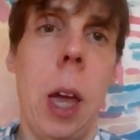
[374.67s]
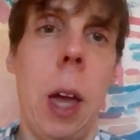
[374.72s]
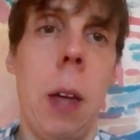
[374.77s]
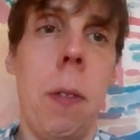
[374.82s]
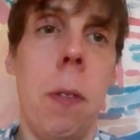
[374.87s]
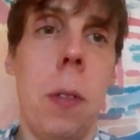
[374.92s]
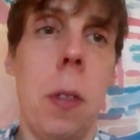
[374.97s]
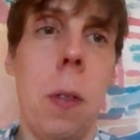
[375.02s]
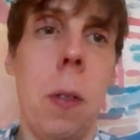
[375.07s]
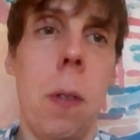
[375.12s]

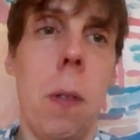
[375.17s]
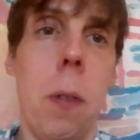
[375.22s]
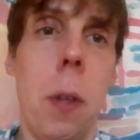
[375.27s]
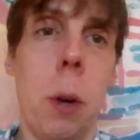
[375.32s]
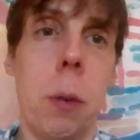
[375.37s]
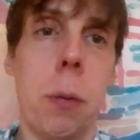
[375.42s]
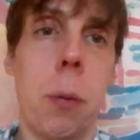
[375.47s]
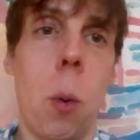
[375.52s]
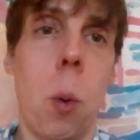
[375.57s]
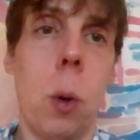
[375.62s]
and
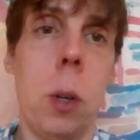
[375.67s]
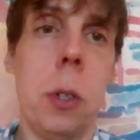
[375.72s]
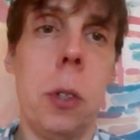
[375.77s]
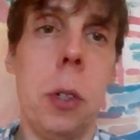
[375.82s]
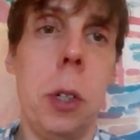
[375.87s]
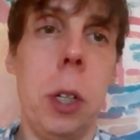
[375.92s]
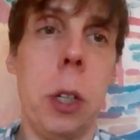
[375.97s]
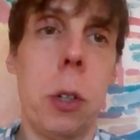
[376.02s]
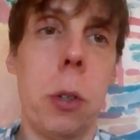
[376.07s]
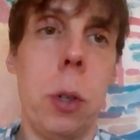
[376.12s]
therefore
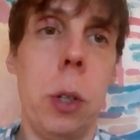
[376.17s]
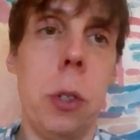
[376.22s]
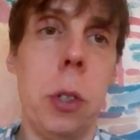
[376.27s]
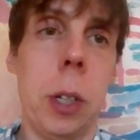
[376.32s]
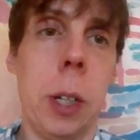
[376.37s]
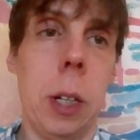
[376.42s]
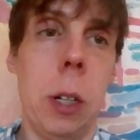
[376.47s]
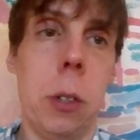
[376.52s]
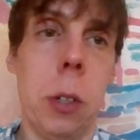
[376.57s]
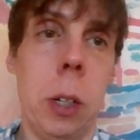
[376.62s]
is
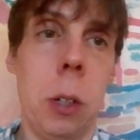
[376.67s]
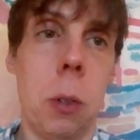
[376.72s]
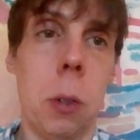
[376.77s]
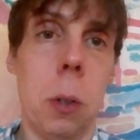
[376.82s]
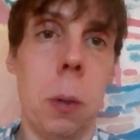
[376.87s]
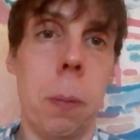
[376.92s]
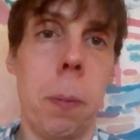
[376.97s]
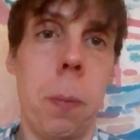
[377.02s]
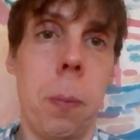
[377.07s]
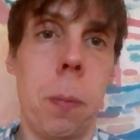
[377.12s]
decreasing in its
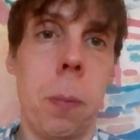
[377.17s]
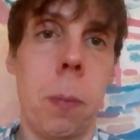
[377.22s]
angle.